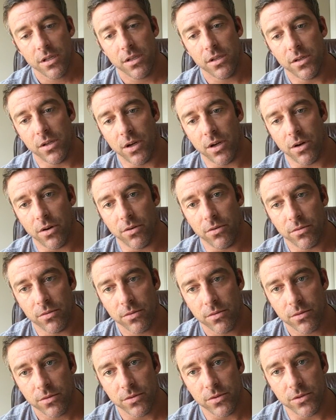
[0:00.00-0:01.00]
you know,
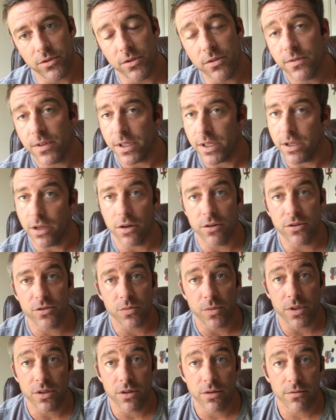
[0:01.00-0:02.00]
do videos
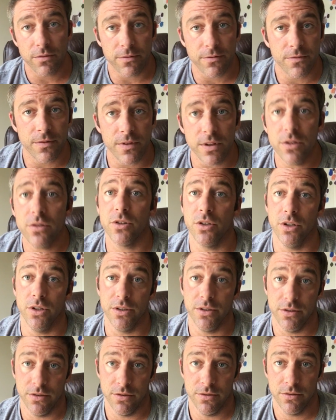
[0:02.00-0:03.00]
when you don't feel
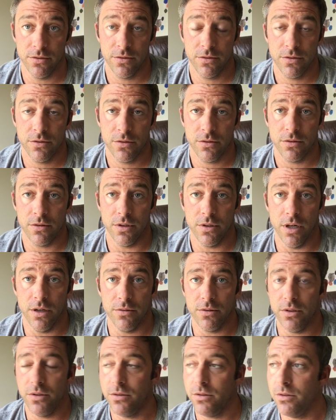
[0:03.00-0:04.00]
good. You know,
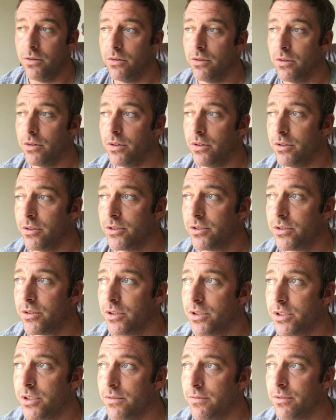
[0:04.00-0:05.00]
you're
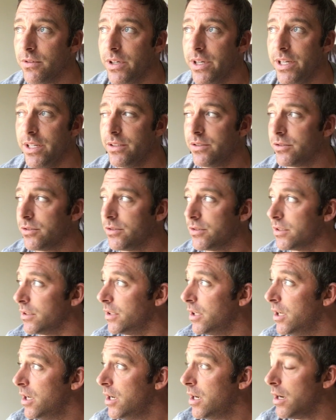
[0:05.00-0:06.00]
searching for answers on,
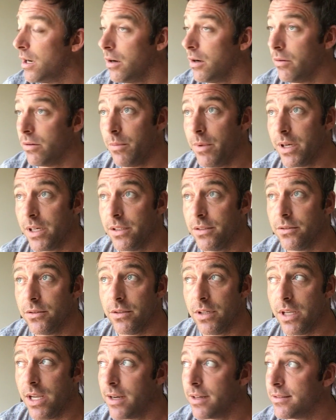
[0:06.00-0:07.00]
all right, what am I going to do
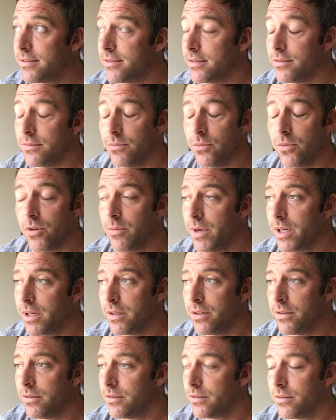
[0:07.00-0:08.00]
next, and what am I
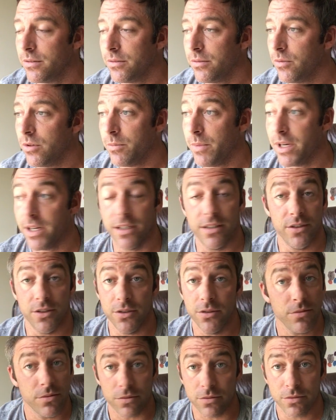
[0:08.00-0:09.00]
going to
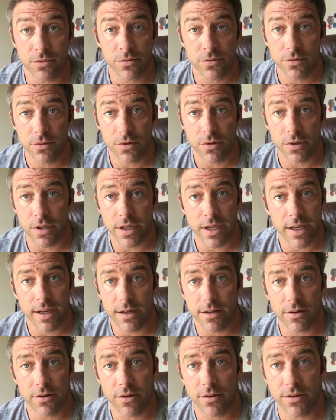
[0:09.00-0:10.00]
do? And I
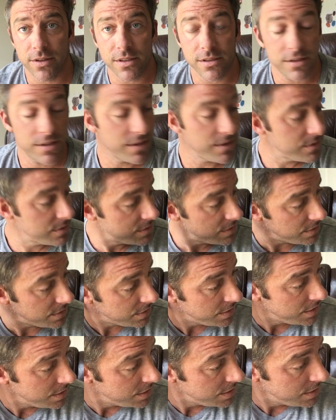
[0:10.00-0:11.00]
got all these things
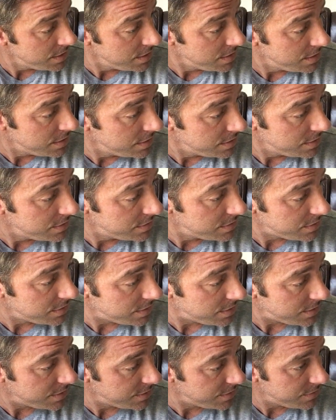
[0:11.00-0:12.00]

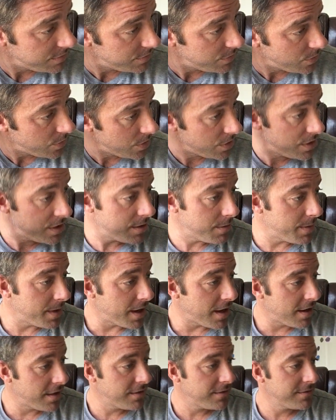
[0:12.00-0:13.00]
to worry
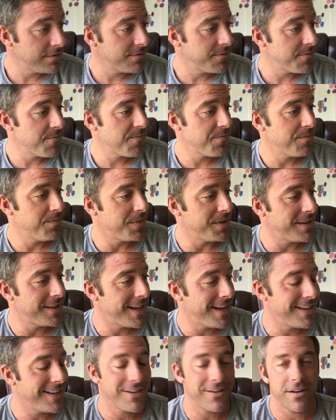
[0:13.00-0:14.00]
about. But
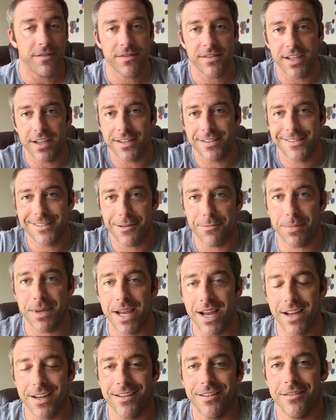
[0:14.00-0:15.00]
then you have to take a step
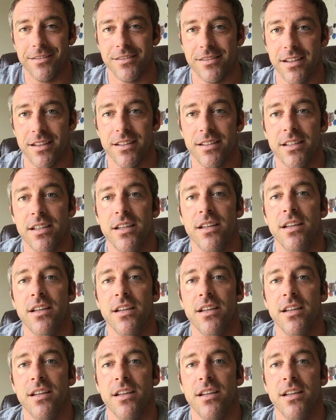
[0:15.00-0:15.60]
back and say,